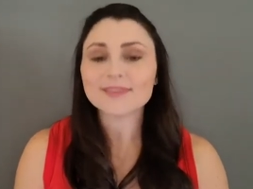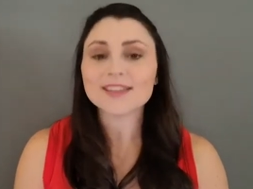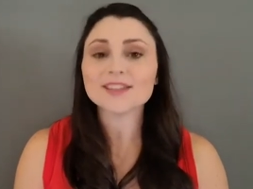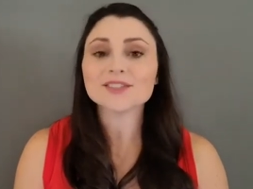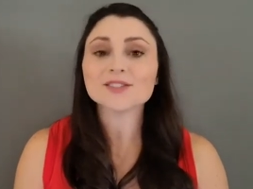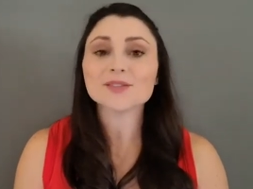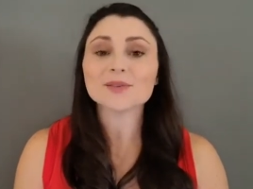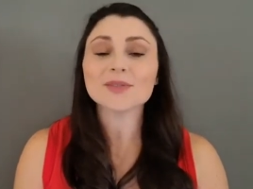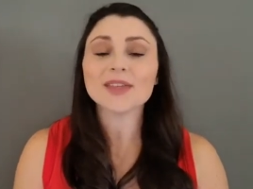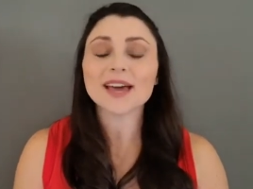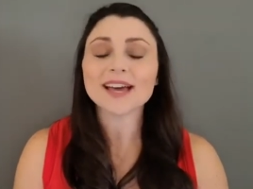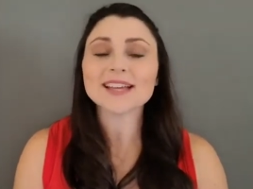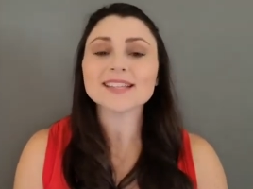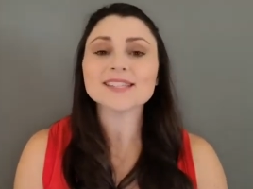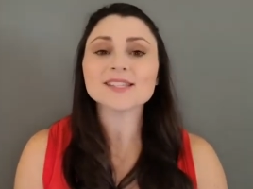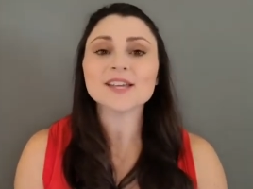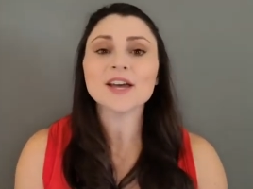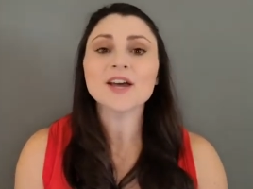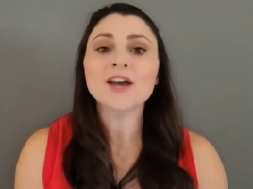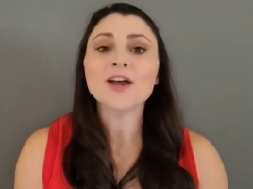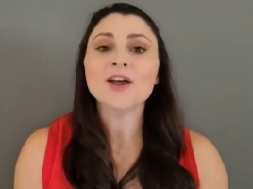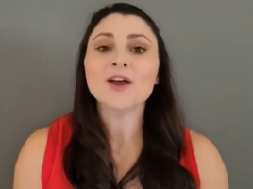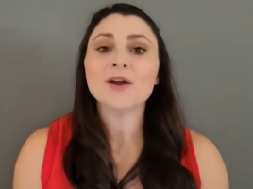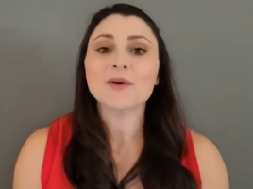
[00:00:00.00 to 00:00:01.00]
So that's
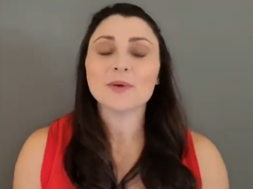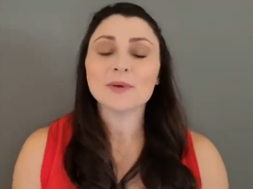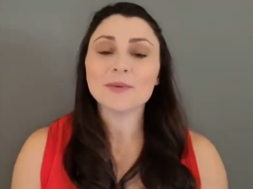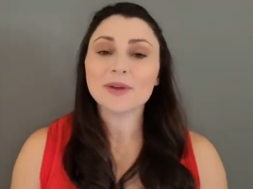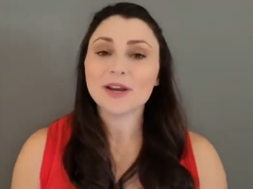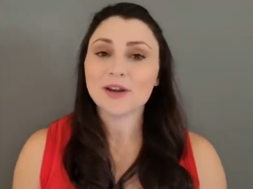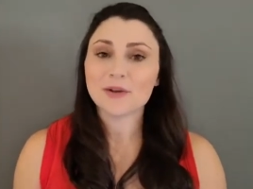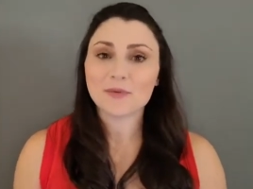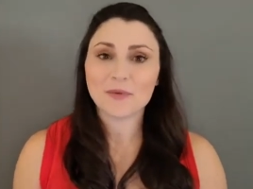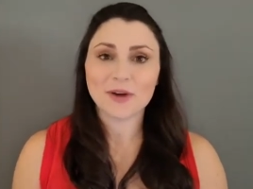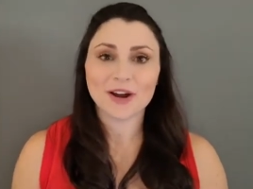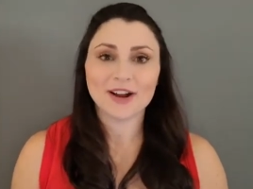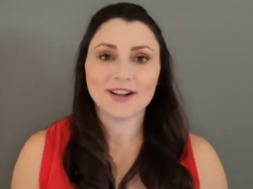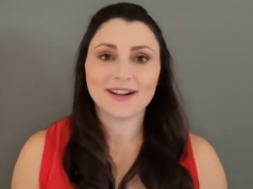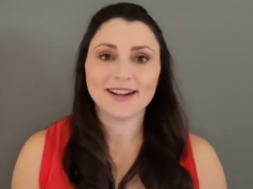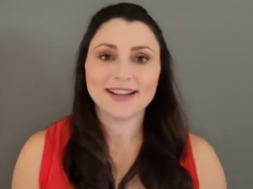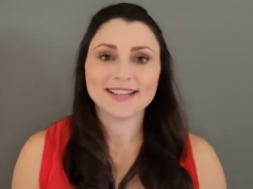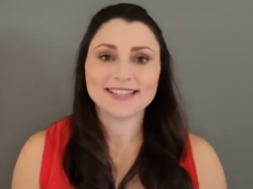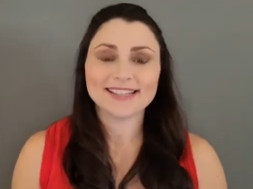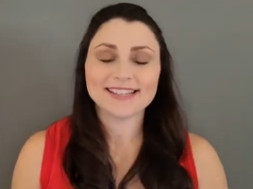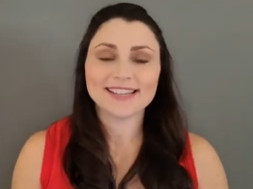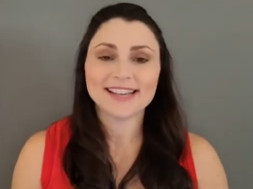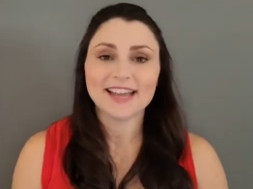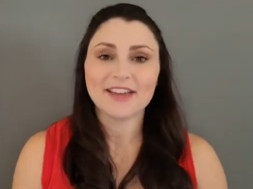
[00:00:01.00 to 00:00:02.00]
what we're going to work
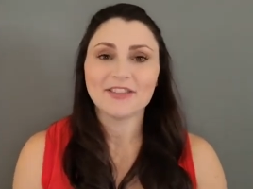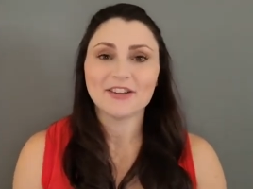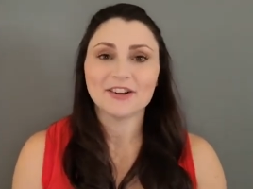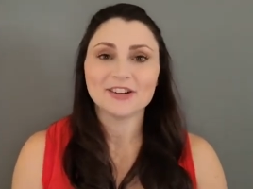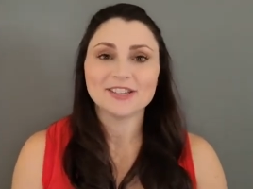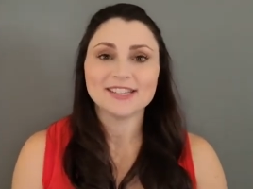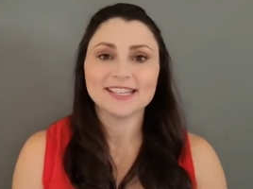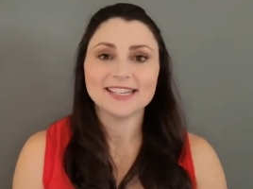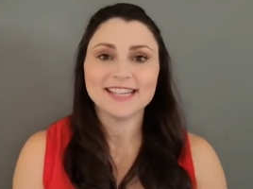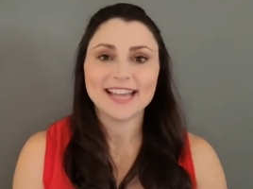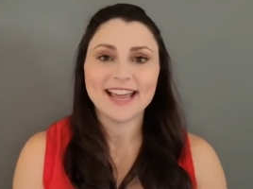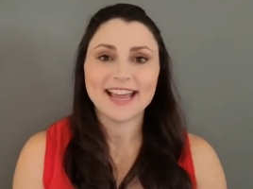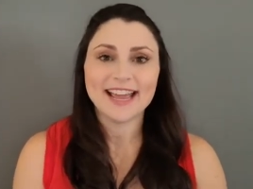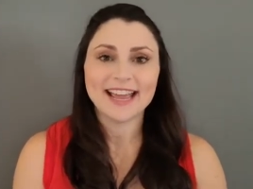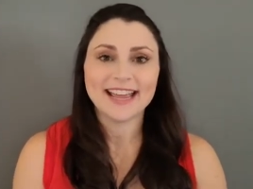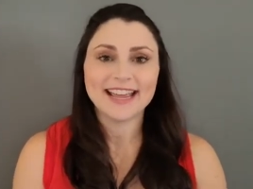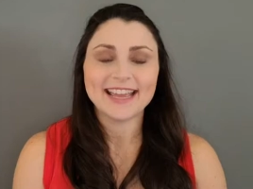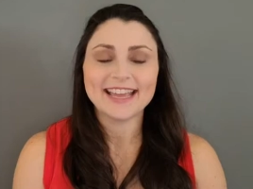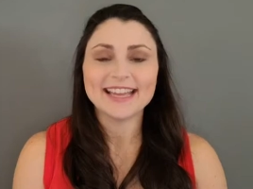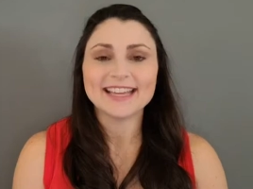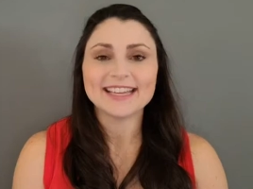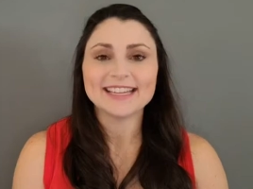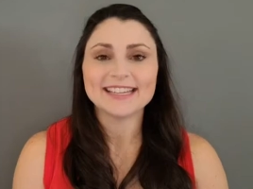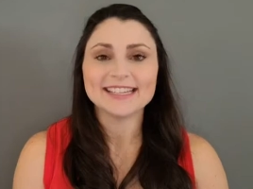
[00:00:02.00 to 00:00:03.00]
on together today,
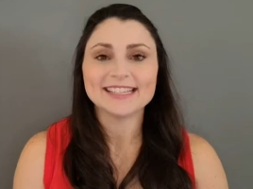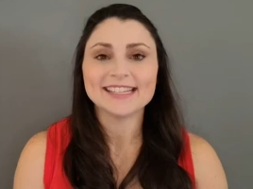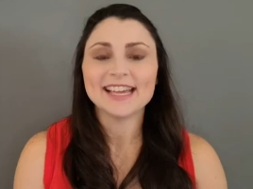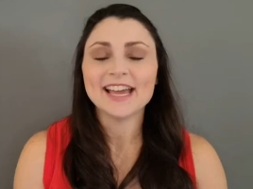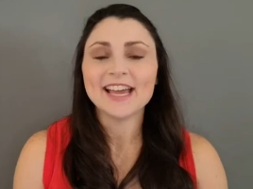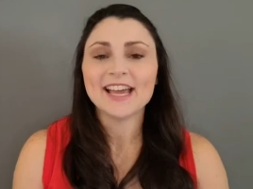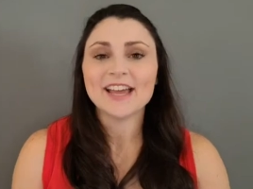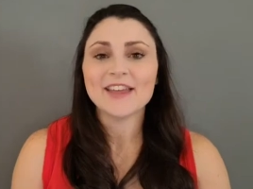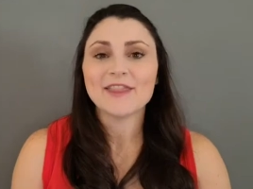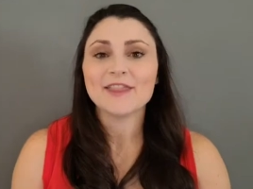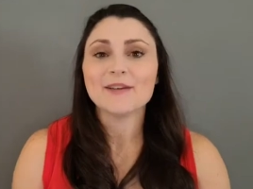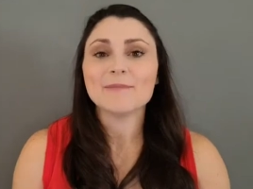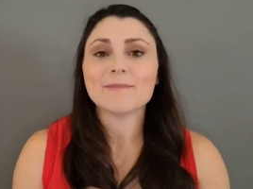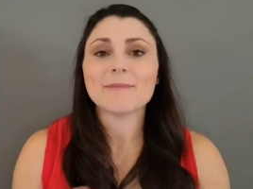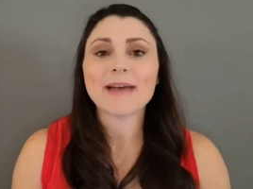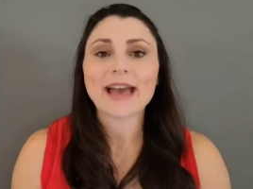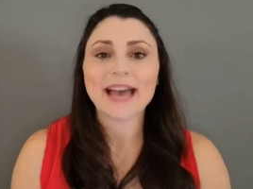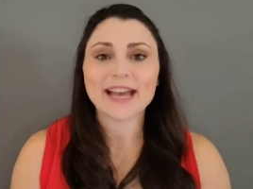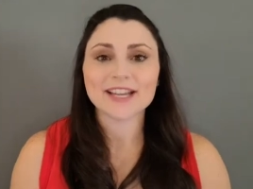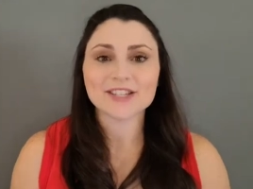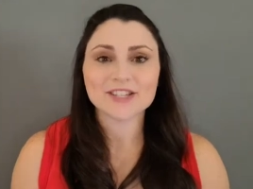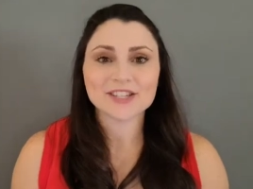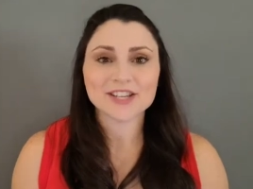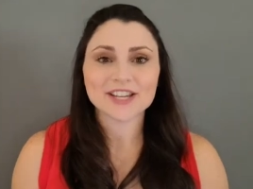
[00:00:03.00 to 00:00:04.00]
is the
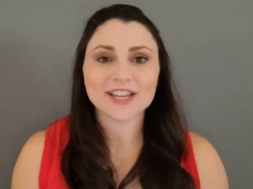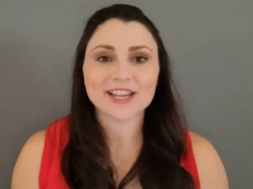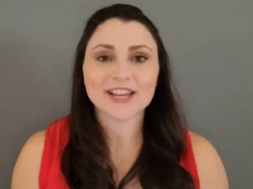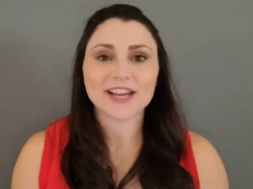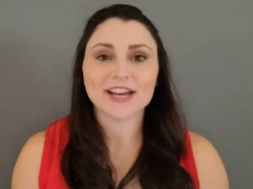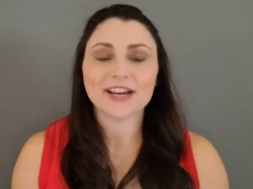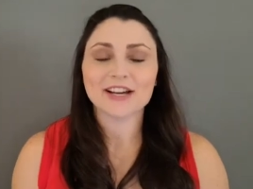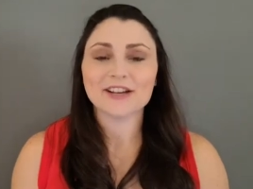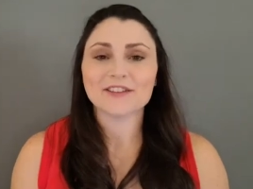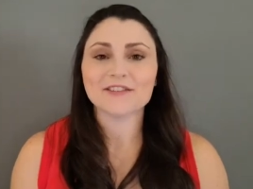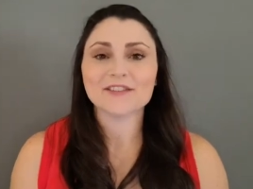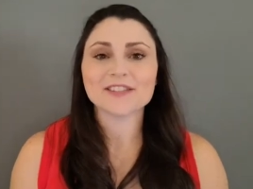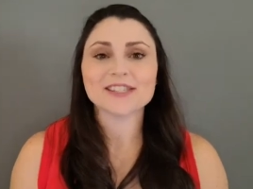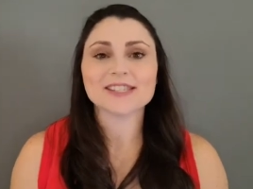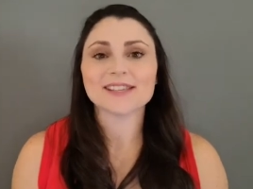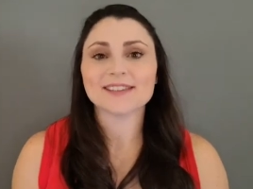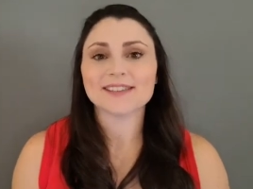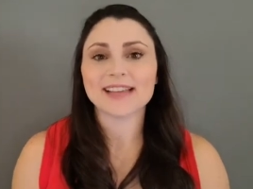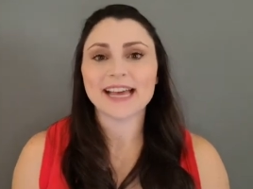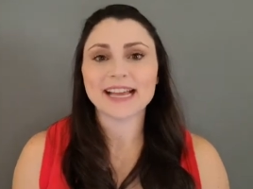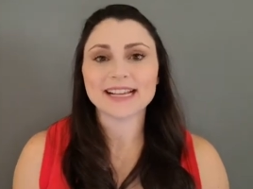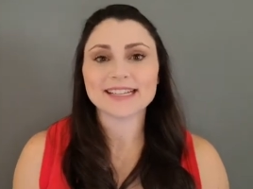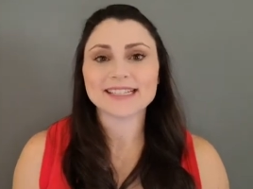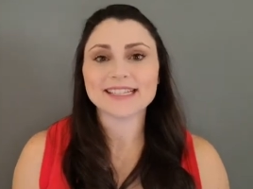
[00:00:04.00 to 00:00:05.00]
magic of
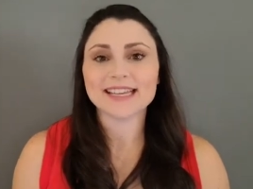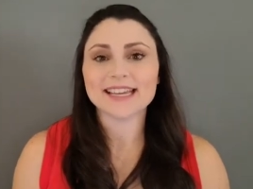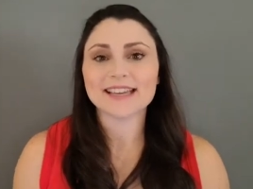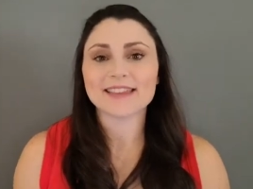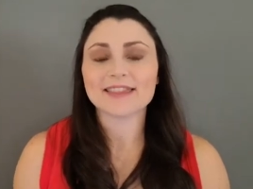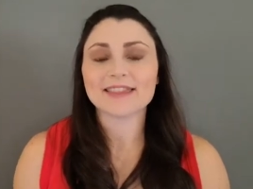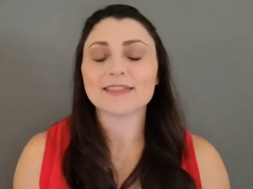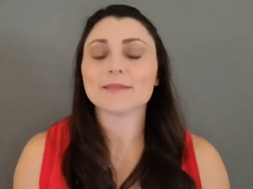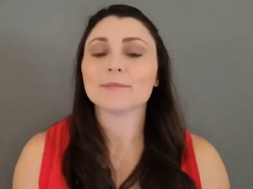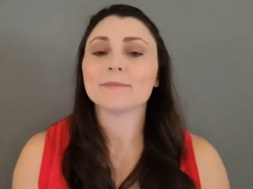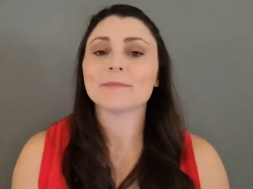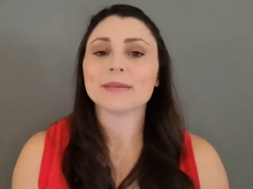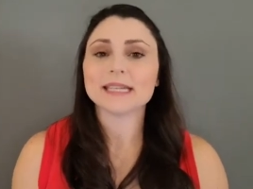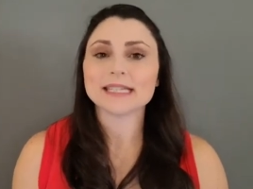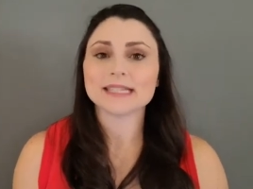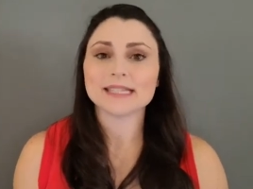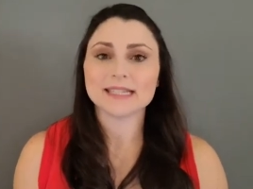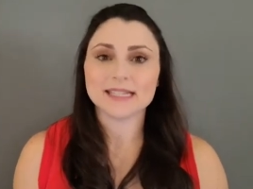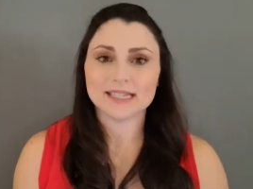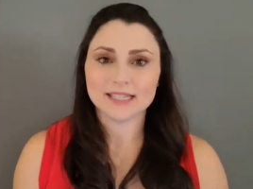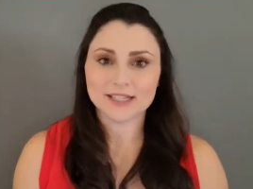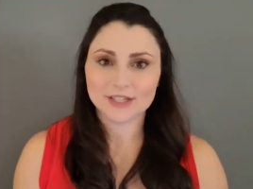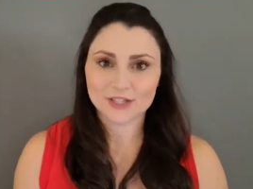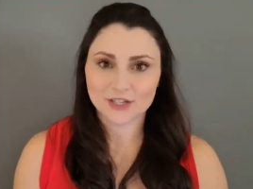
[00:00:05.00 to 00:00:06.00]
selecting the
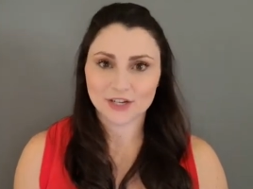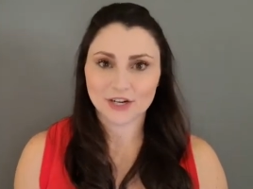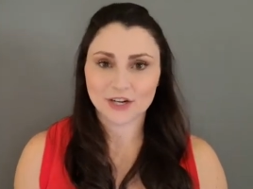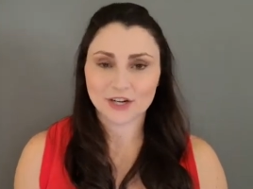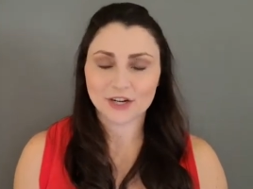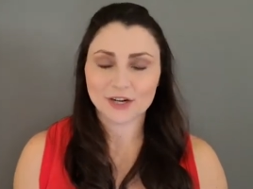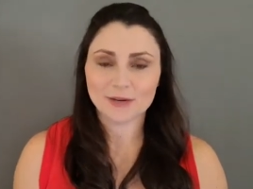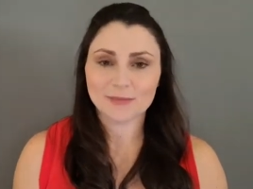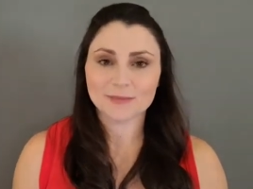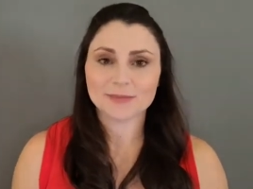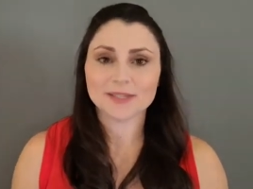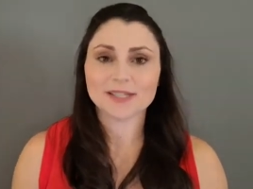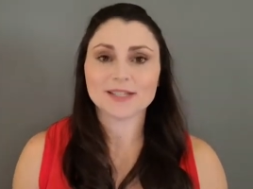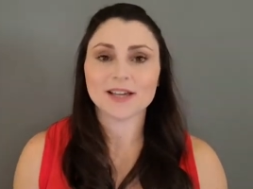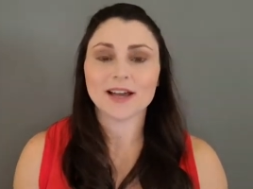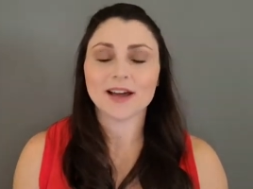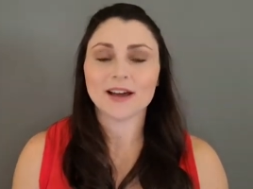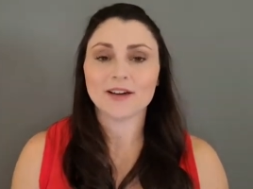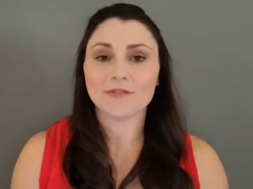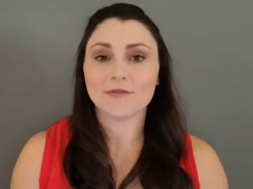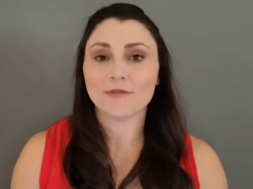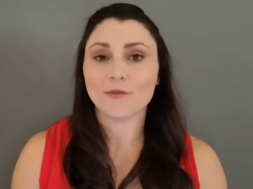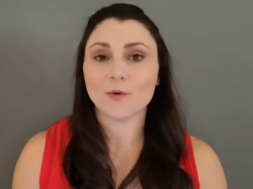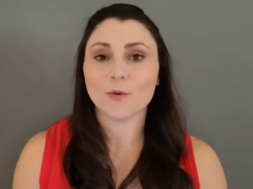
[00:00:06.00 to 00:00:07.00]
business terms
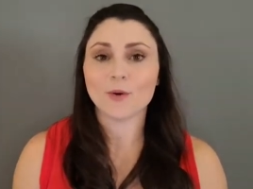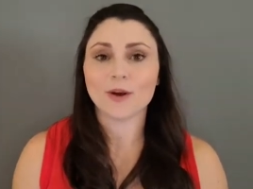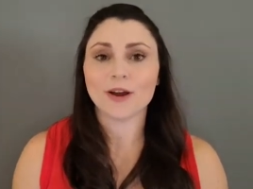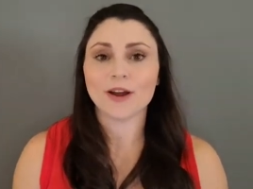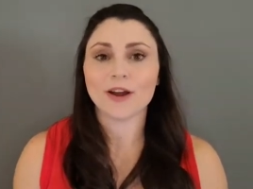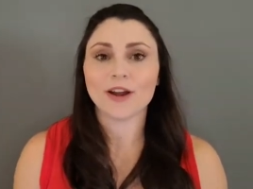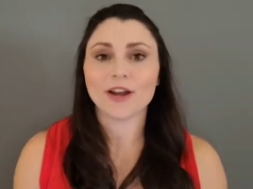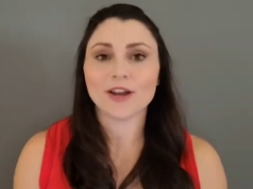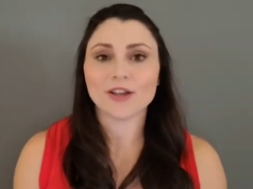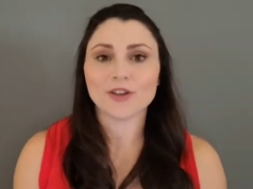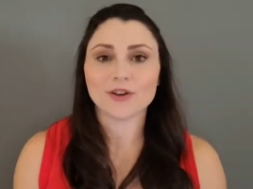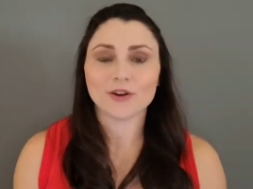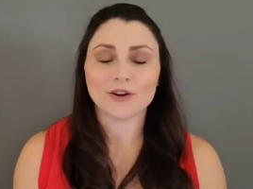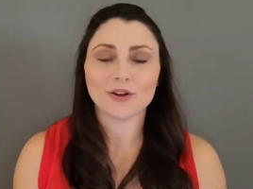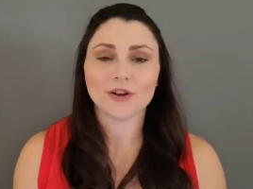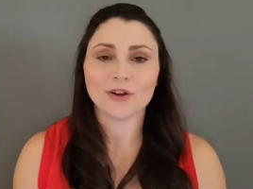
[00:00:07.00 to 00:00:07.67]
for your